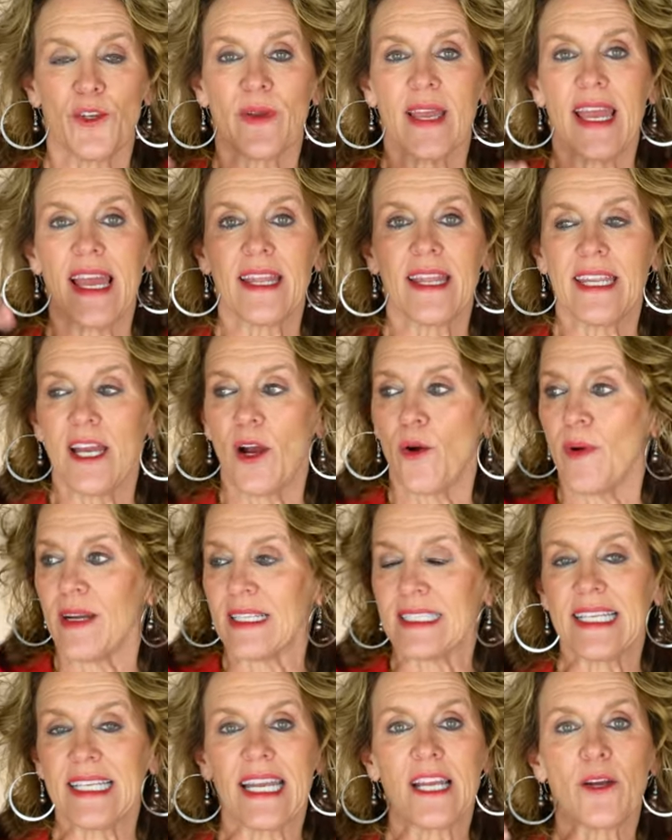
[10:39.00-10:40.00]
you can't now
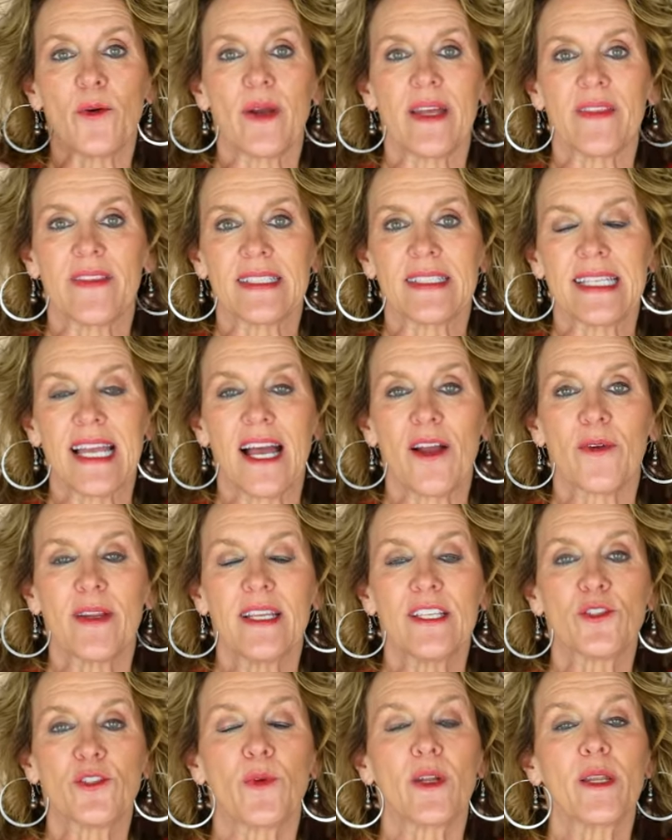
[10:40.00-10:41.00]
take away the
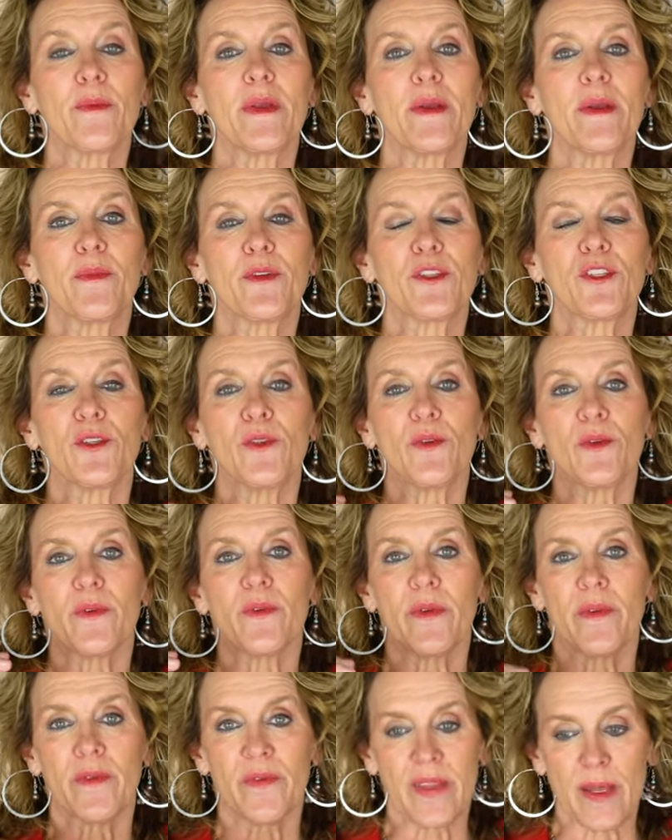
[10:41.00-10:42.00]
salary. So what do?
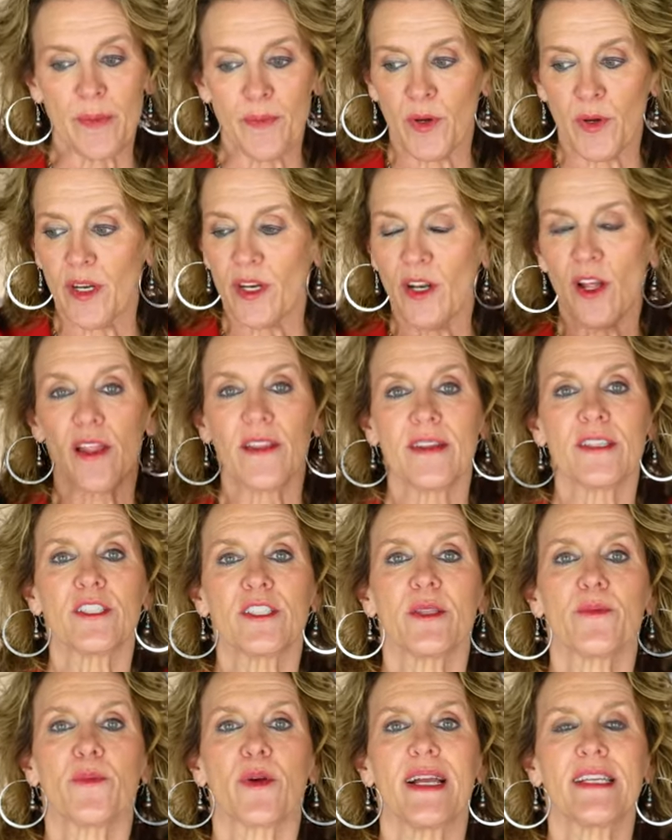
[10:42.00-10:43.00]
They put it all into
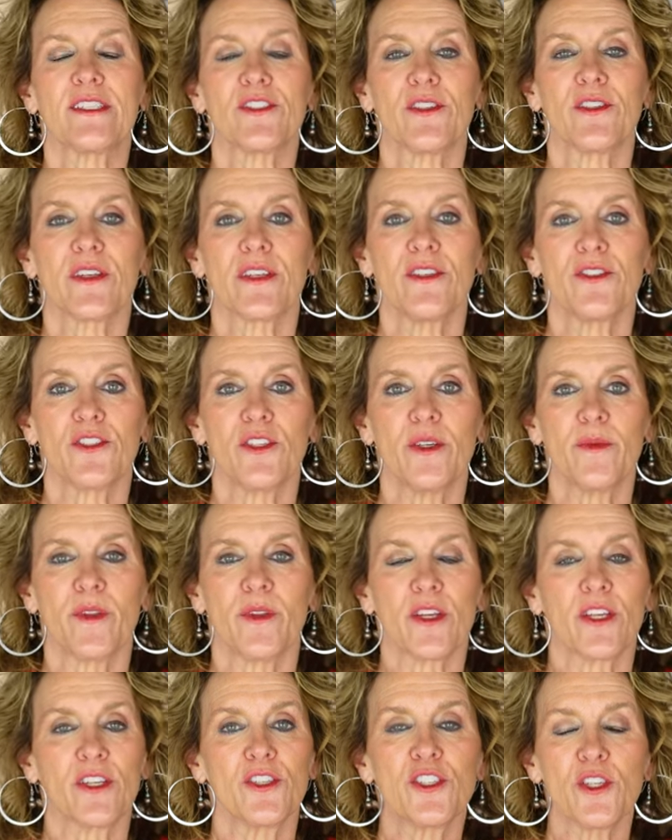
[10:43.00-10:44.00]
the price to the consumer.
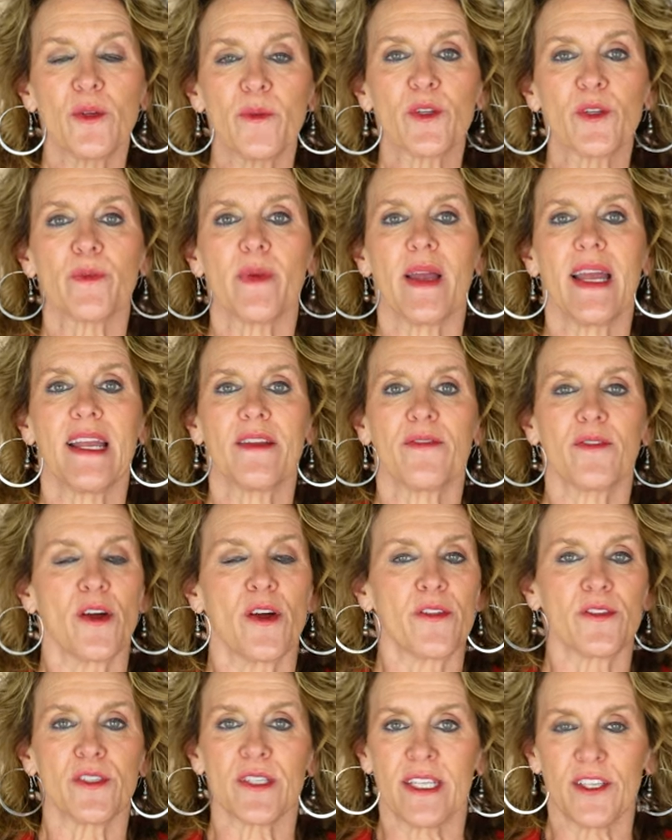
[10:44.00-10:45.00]
The consumer's paying for all
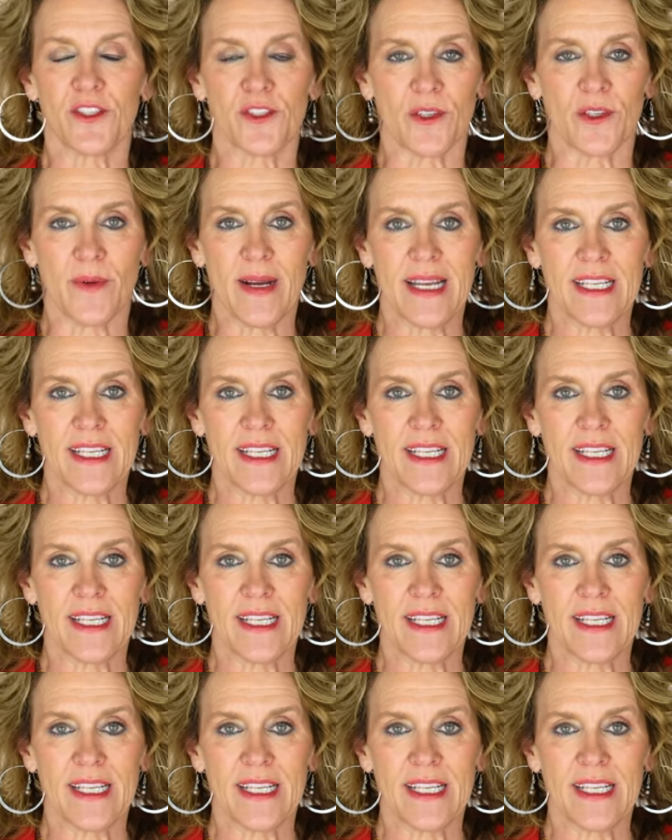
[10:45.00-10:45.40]
those additional